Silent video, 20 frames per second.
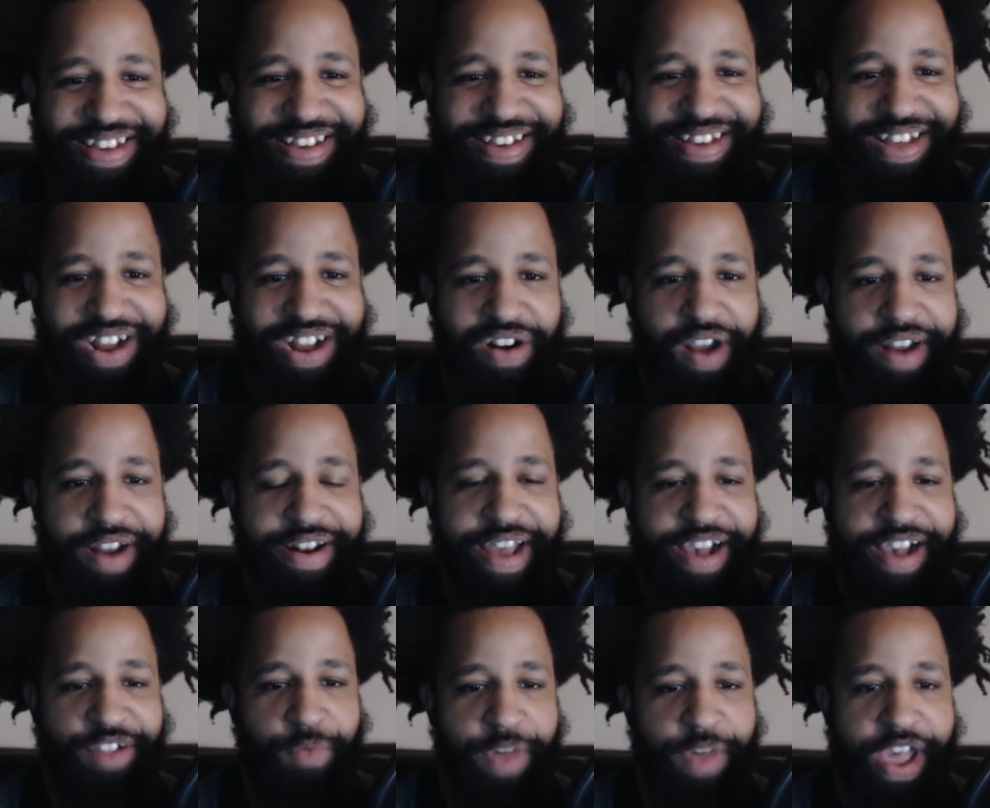All right,
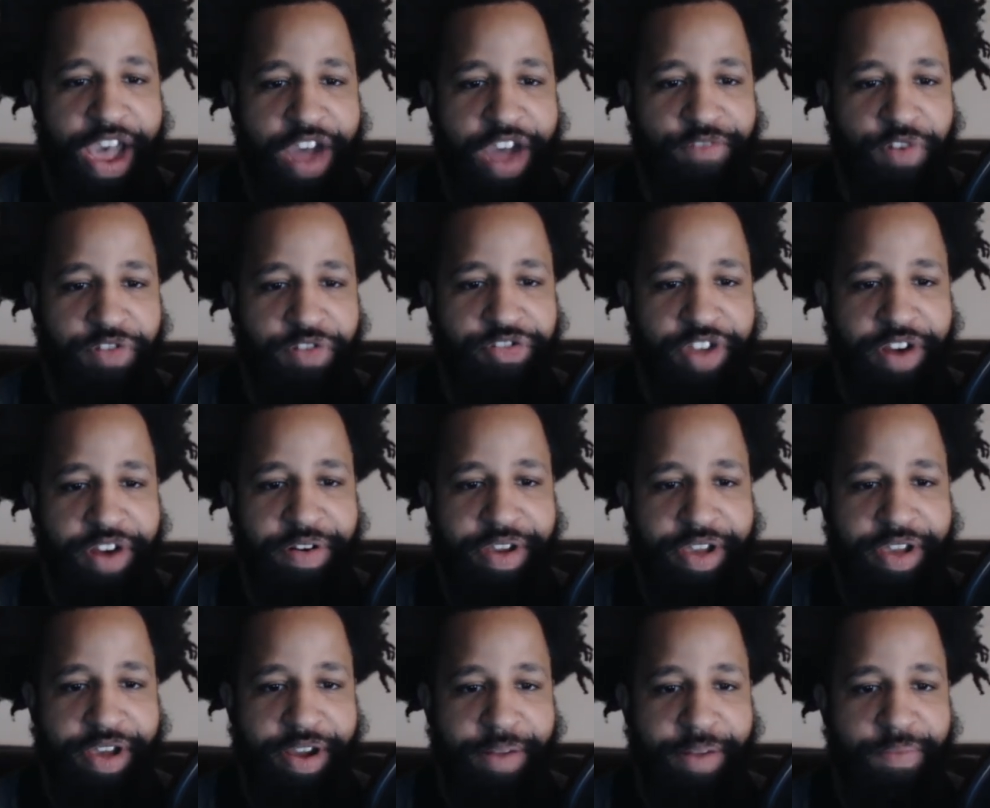next we have
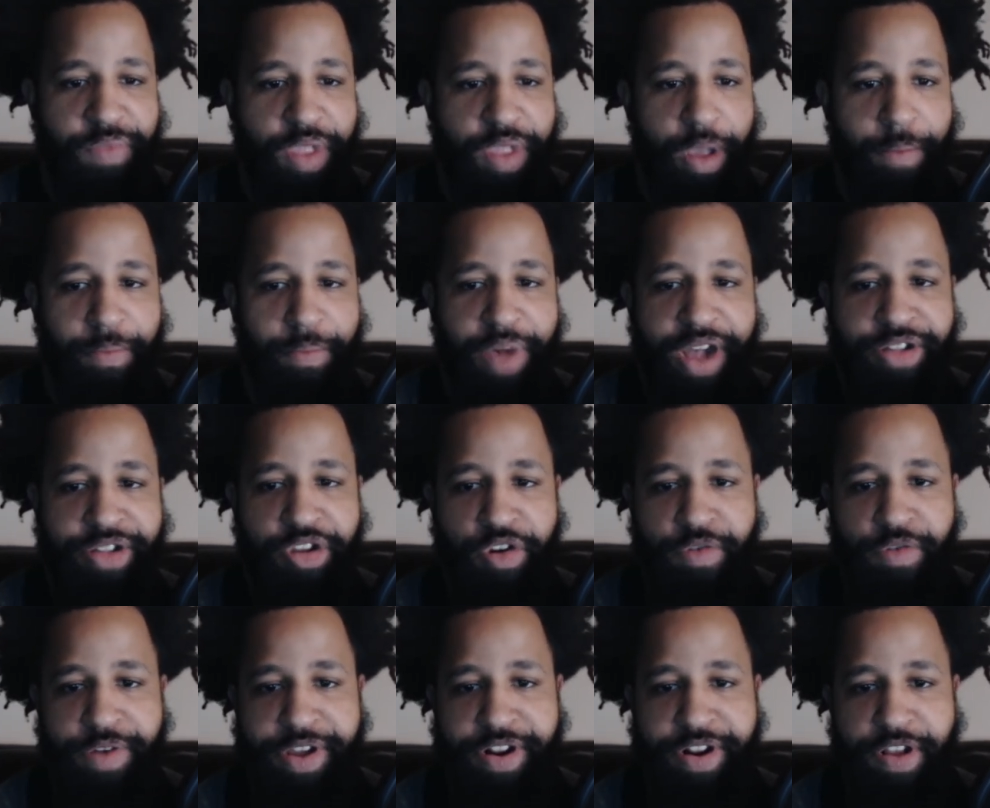Rogerio
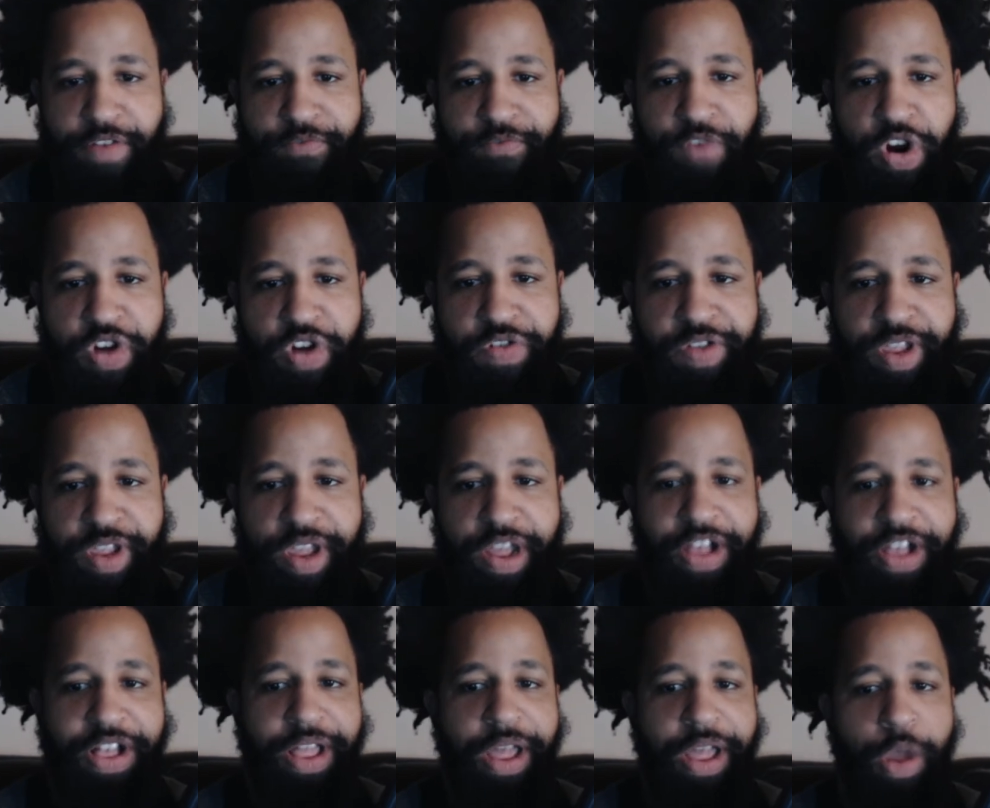Bontorin versus
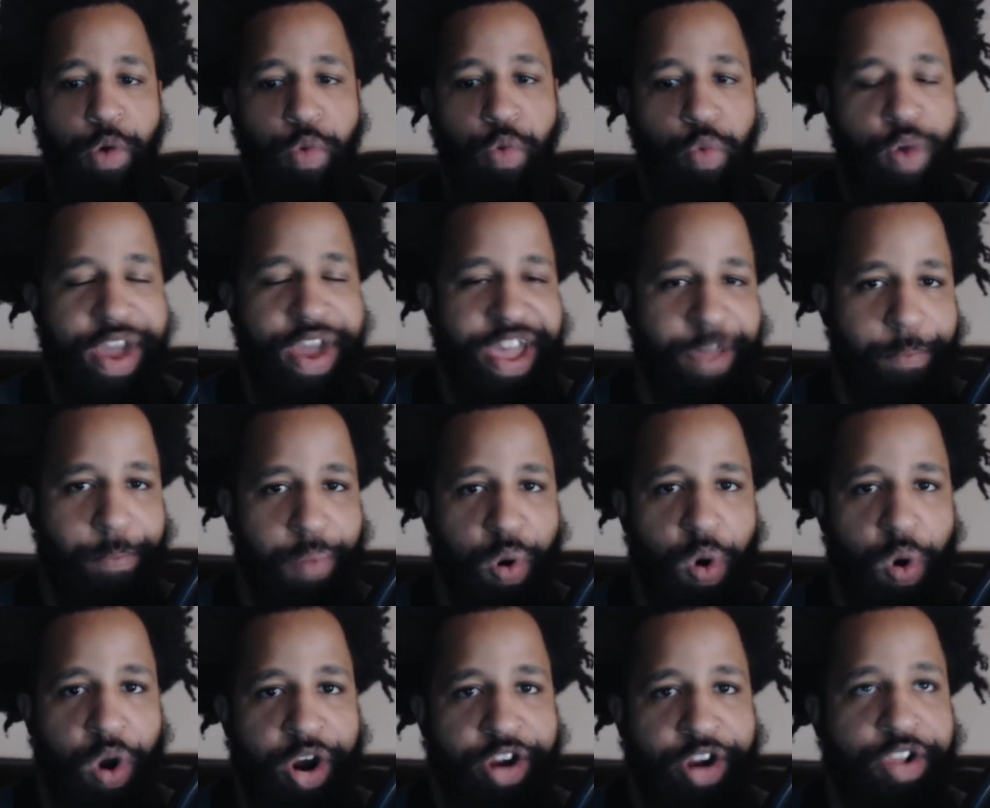Ray
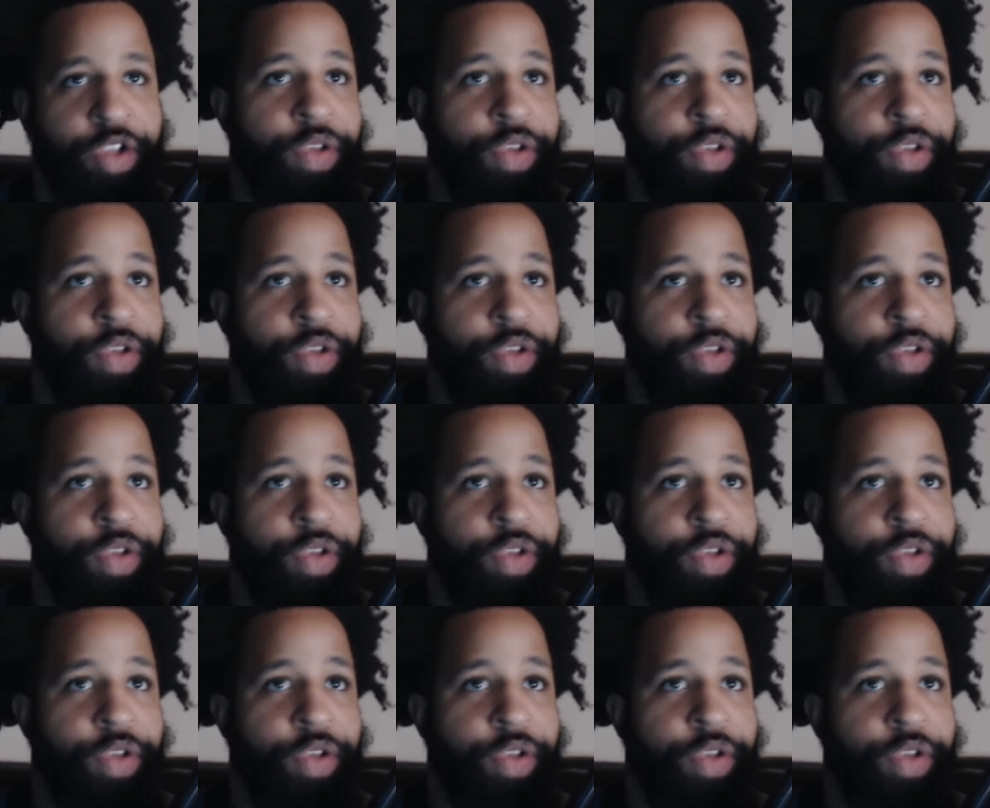Borg.